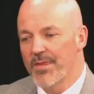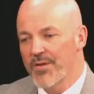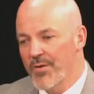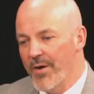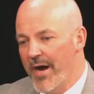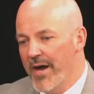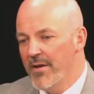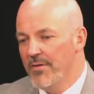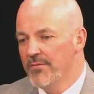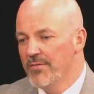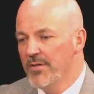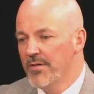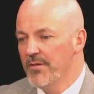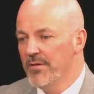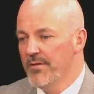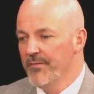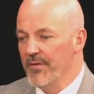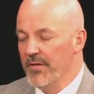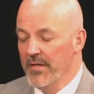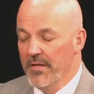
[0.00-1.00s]
So I don't know
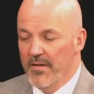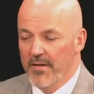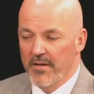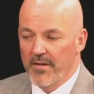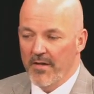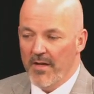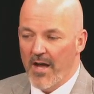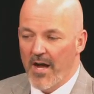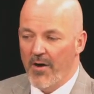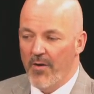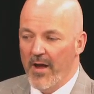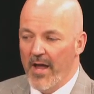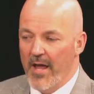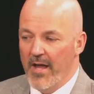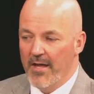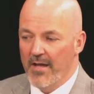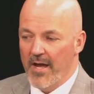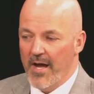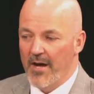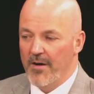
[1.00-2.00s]
if how
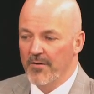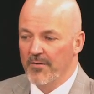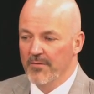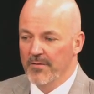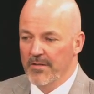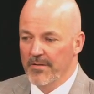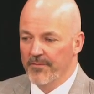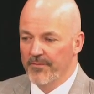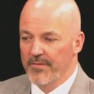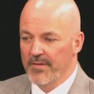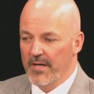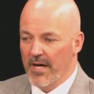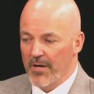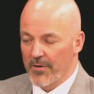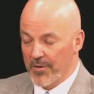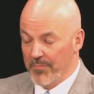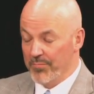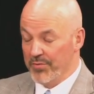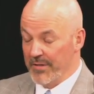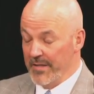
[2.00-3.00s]
how if how
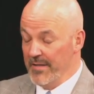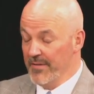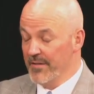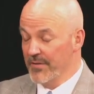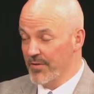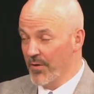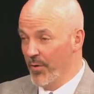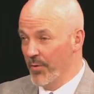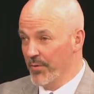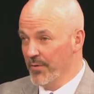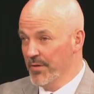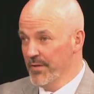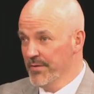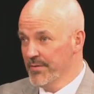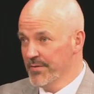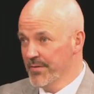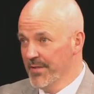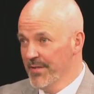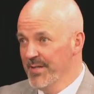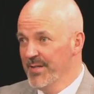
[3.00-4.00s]
complete the total
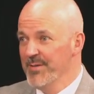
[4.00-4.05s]
is,